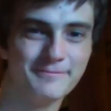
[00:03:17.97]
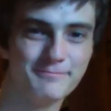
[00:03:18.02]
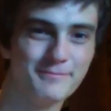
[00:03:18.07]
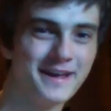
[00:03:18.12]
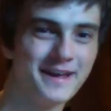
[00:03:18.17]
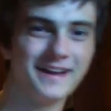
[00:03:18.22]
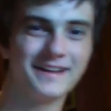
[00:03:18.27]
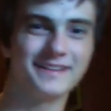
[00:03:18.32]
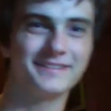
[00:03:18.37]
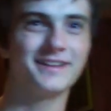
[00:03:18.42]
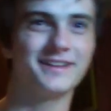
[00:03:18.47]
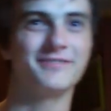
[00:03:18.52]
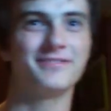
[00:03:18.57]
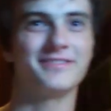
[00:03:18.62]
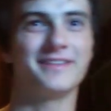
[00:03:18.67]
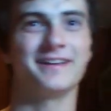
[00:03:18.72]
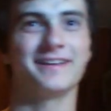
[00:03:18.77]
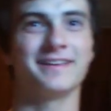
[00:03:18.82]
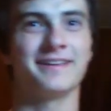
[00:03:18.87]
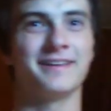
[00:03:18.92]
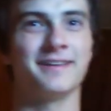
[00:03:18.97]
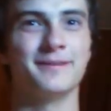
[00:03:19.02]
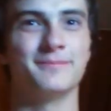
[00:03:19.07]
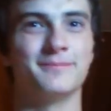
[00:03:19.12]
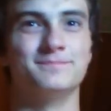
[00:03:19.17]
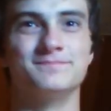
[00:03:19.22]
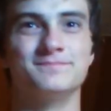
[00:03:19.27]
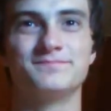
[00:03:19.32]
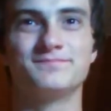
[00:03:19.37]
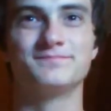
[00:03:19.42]
Man, I love that
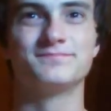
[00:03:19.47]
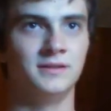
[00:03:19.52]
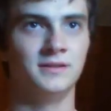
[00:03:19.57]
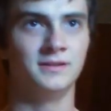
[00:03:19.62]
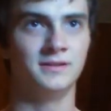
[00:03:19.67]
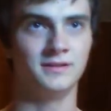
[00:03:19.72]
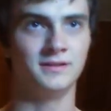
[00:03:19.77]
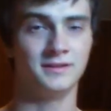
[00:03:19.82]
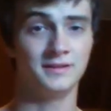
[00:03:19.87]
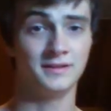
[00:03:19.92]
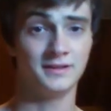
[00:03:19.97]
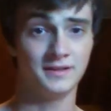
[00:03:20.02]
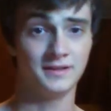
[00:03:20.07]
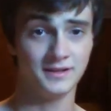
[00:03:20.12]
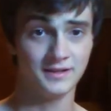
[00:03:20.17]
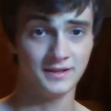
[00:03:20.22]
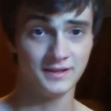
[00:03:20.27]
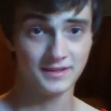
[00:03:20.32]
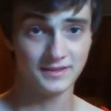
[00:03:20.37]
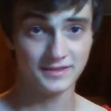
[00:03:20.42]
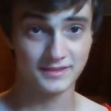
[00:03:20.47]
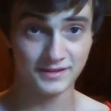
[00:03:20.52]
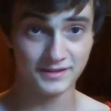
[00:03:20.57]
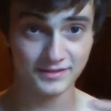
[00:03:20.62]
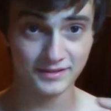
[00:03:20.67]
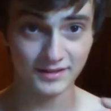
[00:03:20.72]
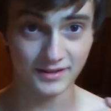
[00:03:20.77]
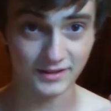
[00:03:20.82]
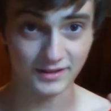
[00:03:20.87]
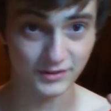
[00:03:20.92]
game.
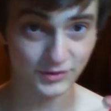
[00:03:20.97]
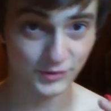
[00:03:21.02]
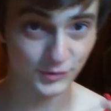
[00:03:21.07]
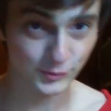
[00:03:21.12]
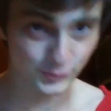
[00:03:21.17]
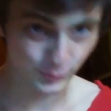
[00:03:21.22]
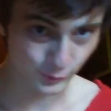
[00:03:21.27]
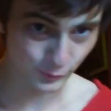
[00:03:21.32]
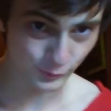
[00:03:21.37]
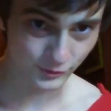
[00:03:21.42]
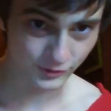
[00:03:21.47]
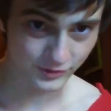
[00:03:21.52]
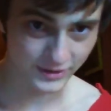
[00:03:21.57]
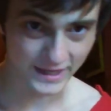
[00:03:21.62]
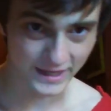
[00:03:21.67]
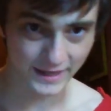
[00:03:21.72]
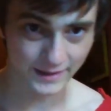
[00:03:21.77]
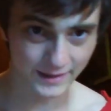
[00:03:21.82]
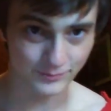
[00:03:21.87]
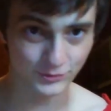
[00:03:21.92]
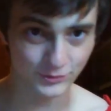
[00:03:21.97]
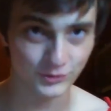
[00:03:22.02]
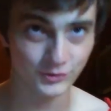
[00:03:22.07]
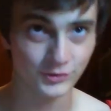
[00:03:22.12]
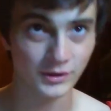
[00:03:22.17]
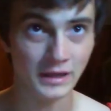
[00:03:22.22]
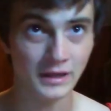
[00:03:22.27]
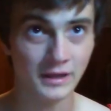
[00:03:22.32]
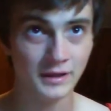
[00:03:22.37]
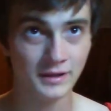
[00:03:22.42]
These Souls
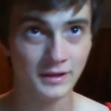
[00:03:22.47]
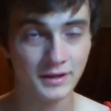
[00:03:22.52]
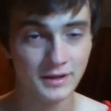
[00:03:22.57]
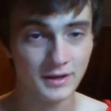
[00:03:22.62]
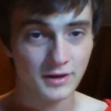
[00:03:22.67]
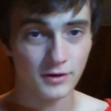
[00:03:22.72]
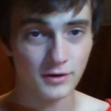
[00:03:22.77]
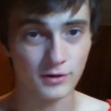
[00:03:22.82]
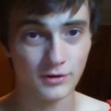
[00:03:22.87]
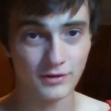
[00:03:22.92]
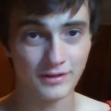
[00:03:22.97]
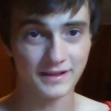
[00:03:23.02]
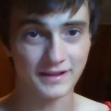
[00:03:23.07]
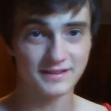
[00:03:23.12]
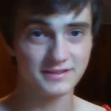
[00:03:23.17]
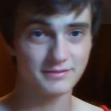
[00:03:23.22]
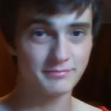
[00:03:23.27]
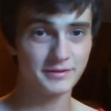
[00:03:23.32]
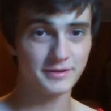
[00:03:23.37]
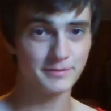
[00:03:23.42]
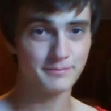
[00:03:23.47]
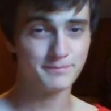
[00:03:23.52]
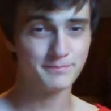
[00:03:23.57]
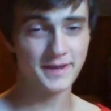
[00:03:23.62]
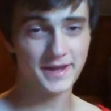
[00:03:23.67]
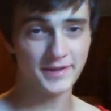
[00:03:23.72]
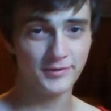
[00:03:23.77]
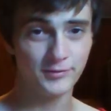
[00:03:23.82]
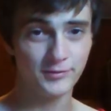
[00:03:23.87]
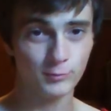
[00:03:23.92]
games are like some of the
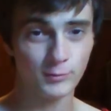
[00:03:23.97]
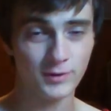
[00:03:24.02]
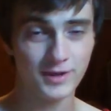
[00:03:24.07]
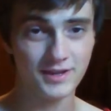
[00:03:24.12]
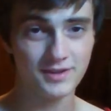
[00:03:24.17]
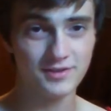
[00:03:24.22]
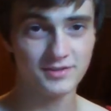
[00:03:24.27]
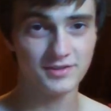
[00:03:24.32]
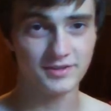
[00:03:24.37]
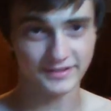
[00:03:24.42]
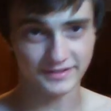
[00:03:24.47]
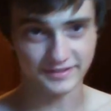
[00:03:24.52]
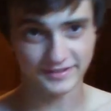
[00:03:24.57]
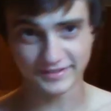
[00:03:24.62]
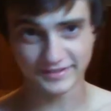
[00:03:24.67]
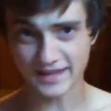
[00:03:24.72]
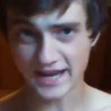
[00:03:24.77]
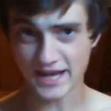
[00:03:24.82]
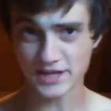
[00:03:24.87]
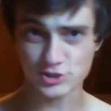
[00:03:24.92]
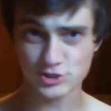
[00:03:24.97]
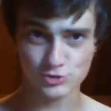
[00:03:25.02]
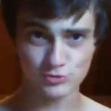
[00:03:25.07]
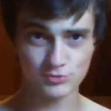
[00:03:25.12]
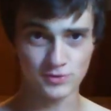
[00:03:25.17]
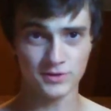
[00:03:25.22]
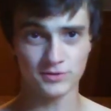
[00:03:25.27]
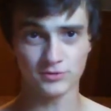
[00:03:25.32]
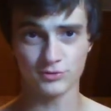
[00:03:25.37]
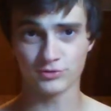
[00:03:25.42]
best ways to
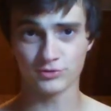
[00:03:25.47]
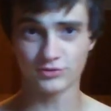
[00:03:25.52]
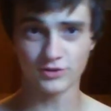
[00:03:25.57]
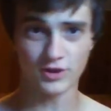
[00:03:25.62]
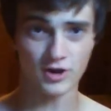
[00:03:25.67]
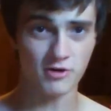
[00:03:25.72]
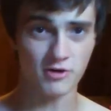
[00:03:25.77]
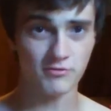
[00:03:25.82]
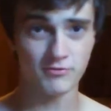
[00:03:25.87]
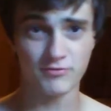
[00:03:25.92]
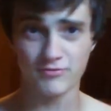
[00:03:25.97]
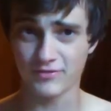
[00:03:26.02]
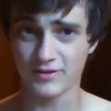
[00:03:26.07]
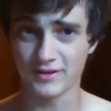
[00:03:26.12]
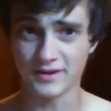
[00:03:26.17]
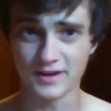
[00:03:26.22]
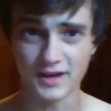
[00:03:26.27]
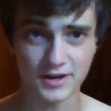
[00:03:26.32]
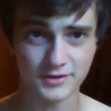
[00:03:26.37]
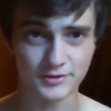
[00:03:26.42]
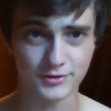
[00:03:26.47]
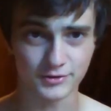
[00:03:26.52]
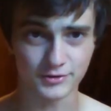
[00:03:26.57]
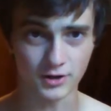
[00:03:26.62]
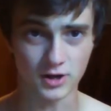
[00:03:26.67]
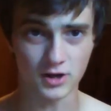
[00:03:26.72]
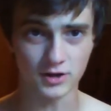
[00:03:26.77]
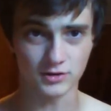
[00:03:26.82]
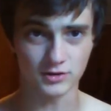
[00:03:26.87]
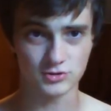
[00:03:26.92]
saturate yourself in
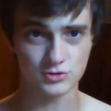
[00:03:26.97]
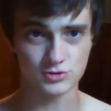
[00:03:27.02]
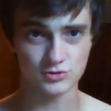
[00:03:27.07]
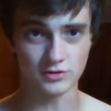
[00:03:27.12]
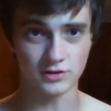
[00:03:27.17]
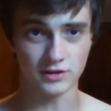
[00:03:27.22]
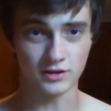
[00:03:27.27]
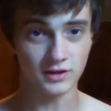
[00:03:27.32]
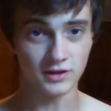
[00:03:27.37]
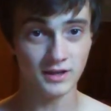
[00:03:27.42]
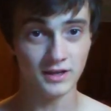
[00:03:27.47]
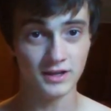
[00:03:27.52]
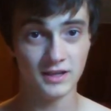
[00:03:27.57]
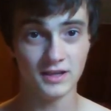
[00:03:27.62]
underdogatry.